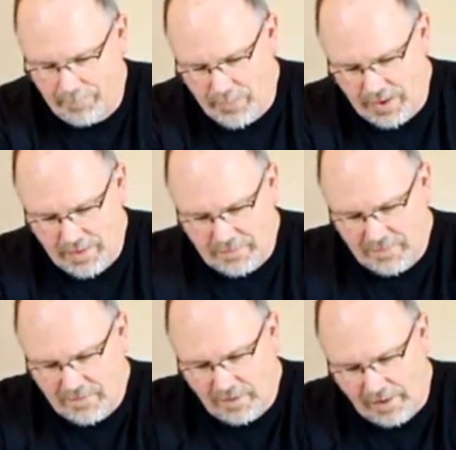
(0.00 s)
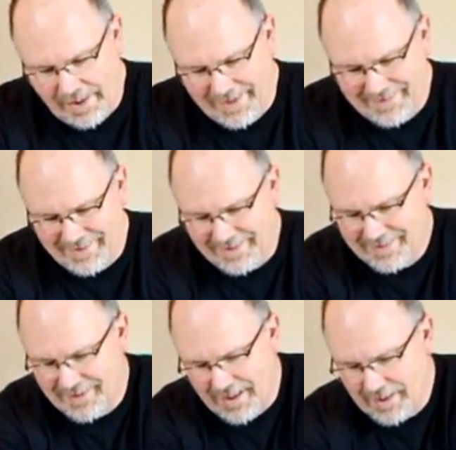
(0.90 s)
And this is an elastic
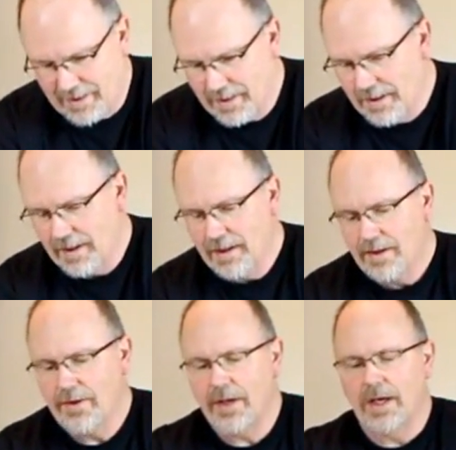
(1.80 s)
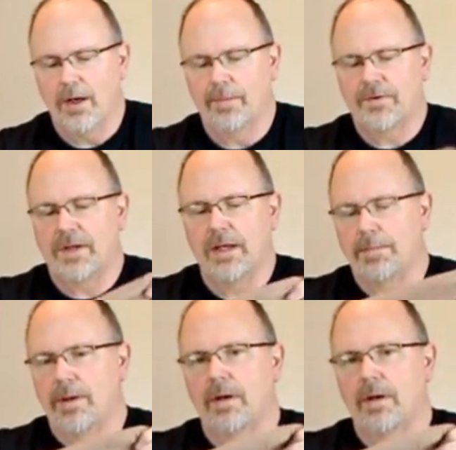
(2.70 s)
sock that helps keep